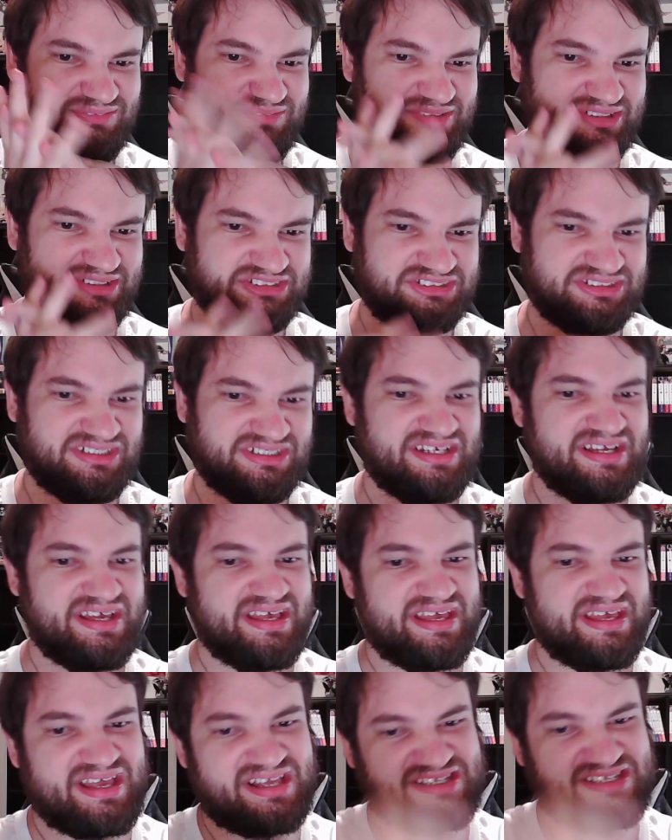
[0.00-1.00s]
which
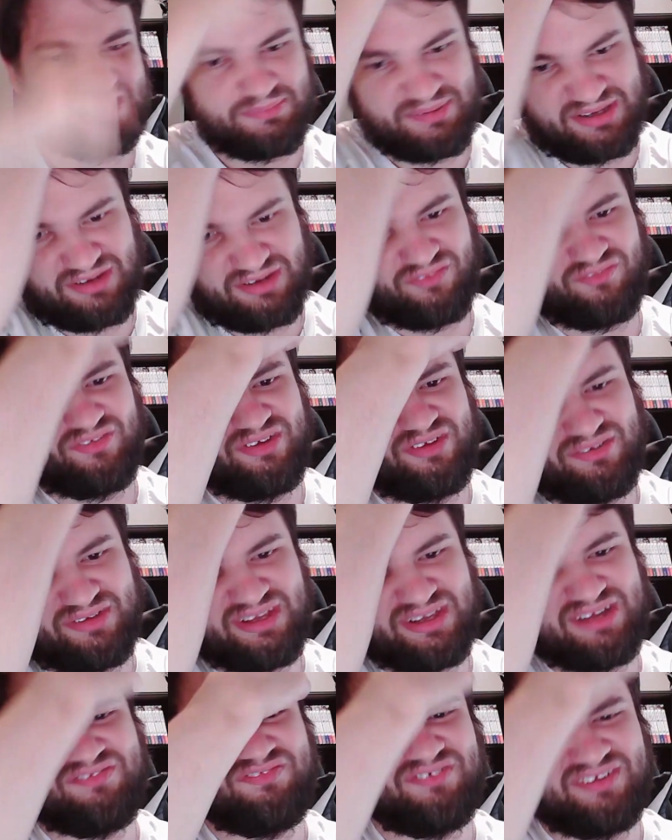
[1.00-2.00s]
is a big reveal
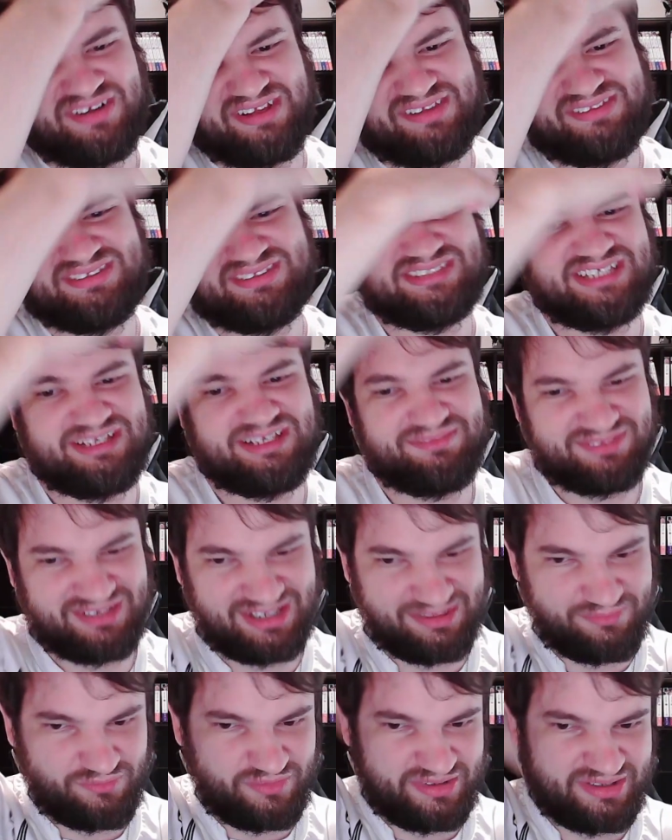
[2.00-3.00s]
yet funny at the same
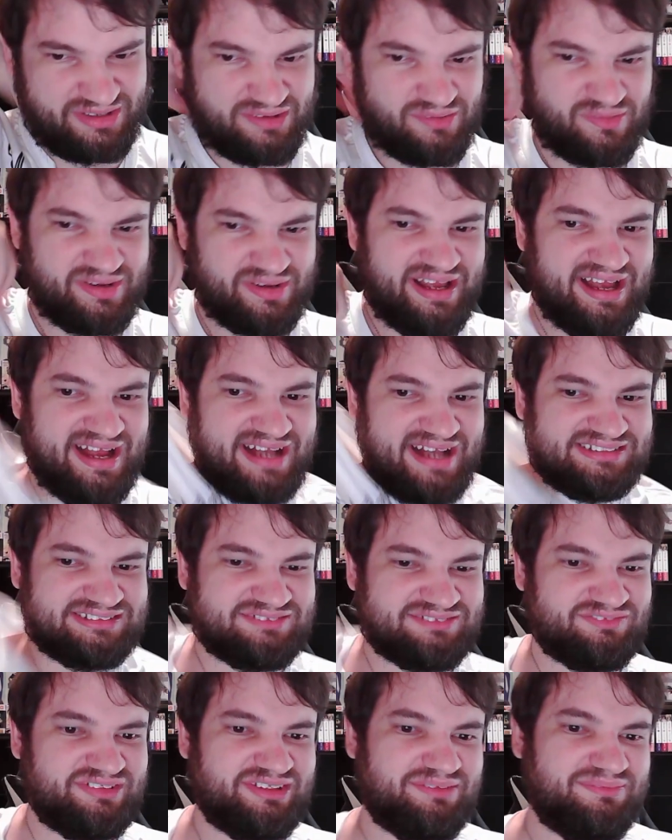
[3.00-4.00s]
time when Noah
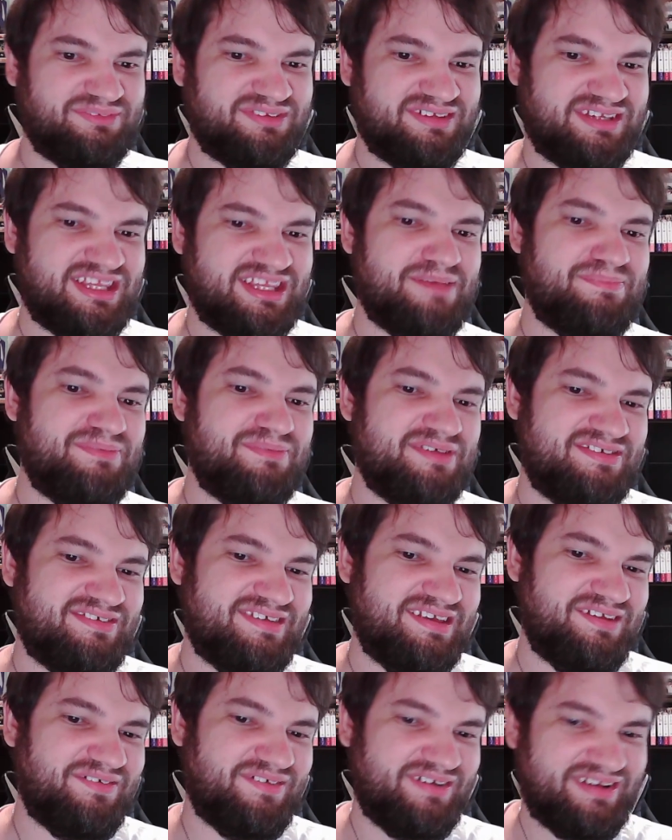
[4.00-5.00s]
asks for them to keep his
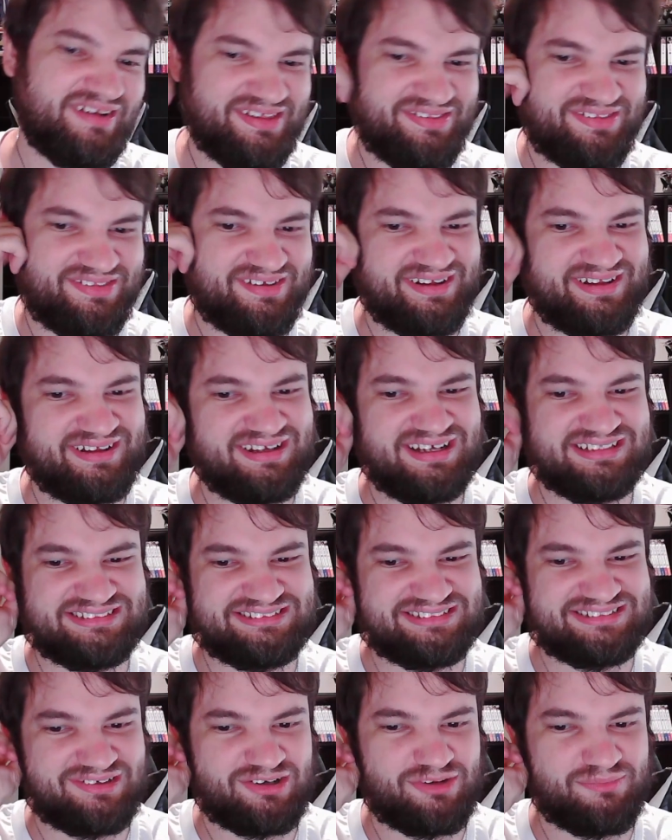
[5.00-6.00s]
secret, and then it cuts
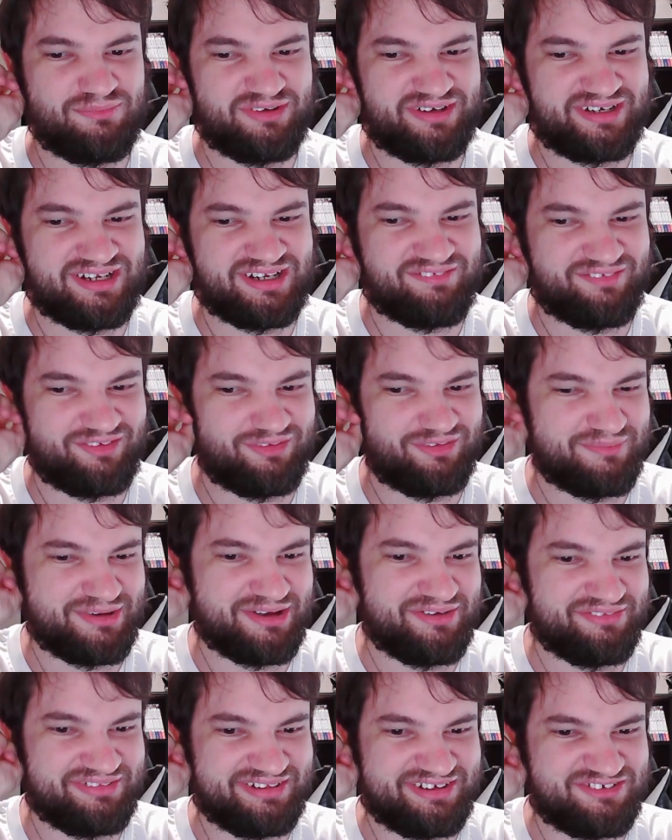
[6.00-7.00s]
to Homura covering her
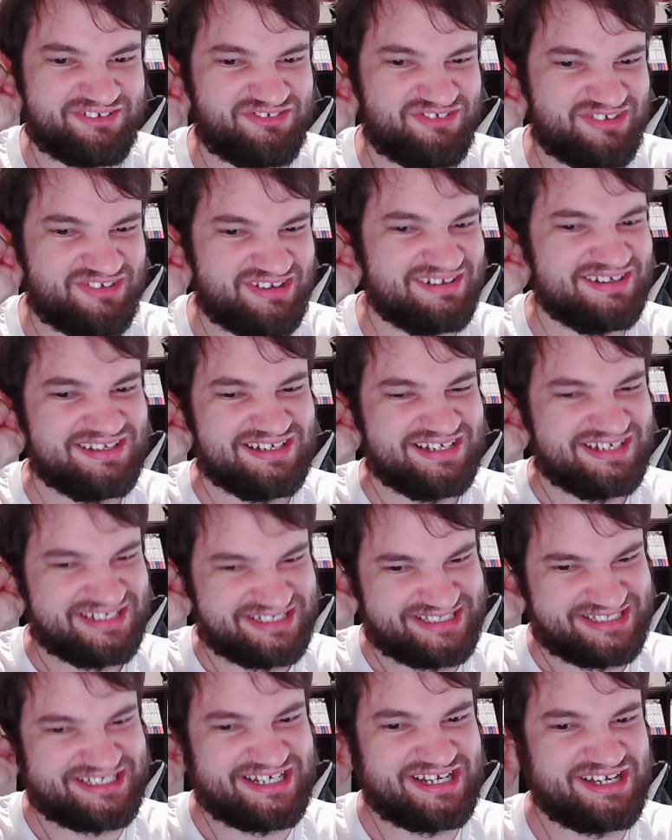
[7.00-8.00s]
mouth. Like, she
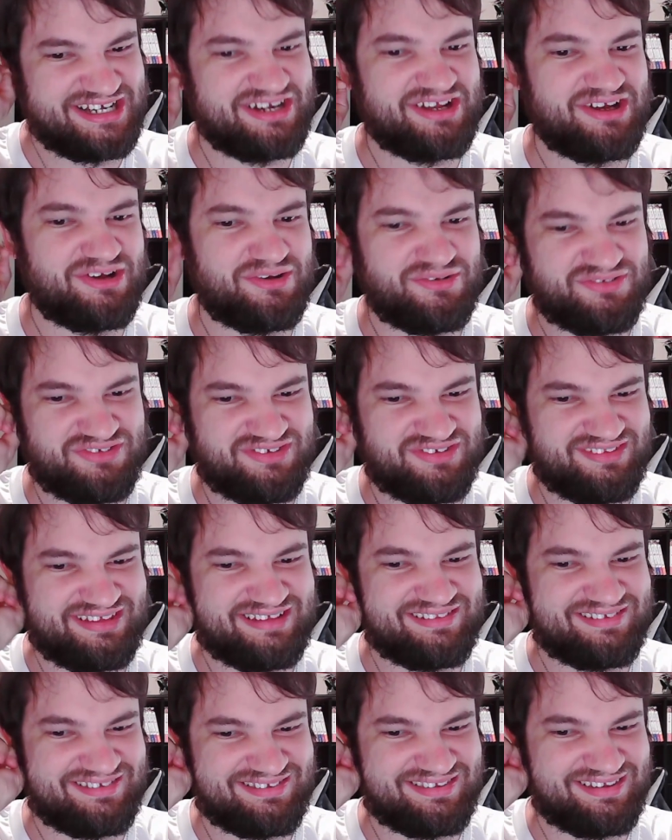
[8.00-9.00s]
she knows
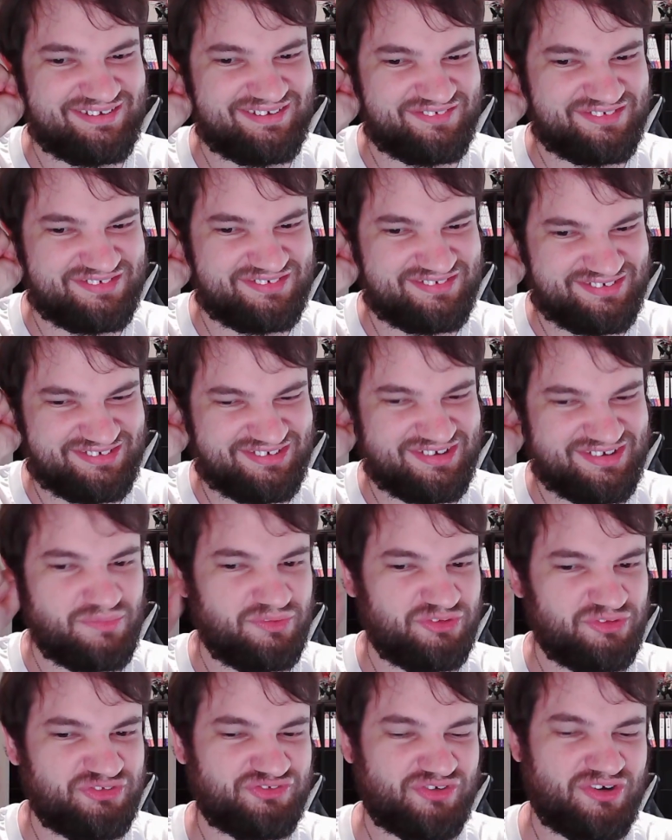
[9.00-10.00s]
it's a secret she
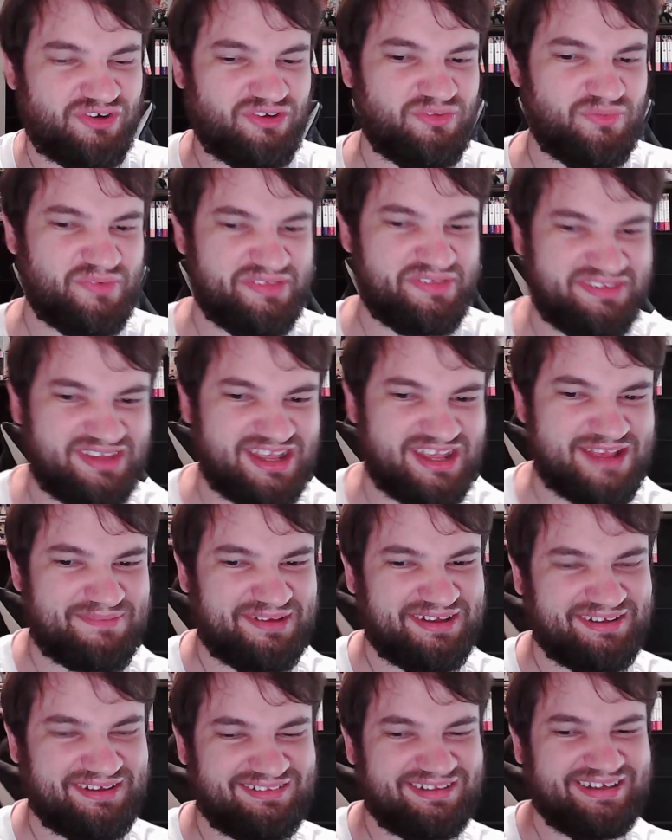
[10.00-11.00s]
will struggle with
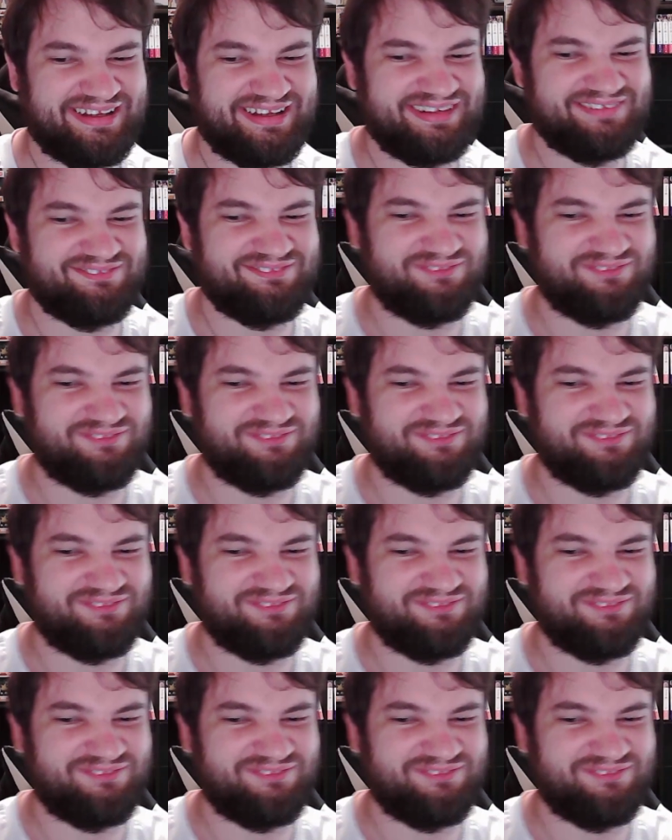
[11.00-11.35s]
keeping. Like